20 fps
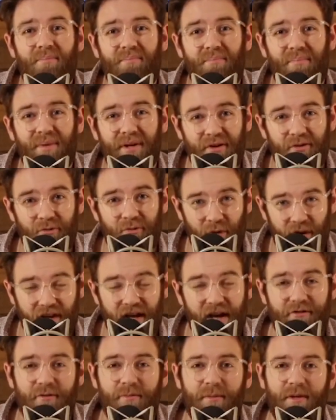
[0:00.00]
but you will
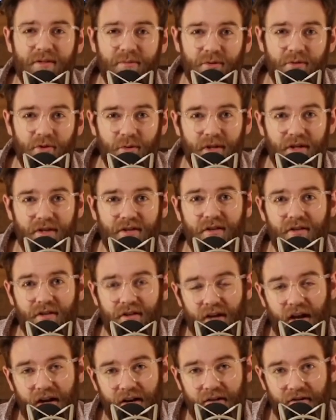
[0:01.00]
have to make some tweaks to the
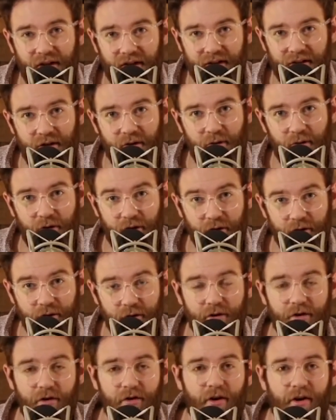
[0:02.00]
kind of things you include
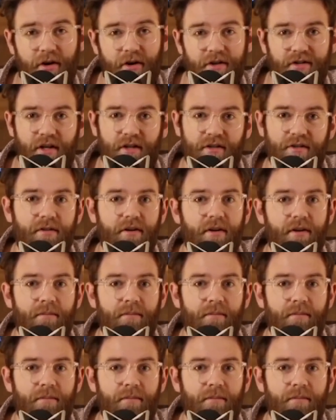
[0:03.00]
in your RSS feed.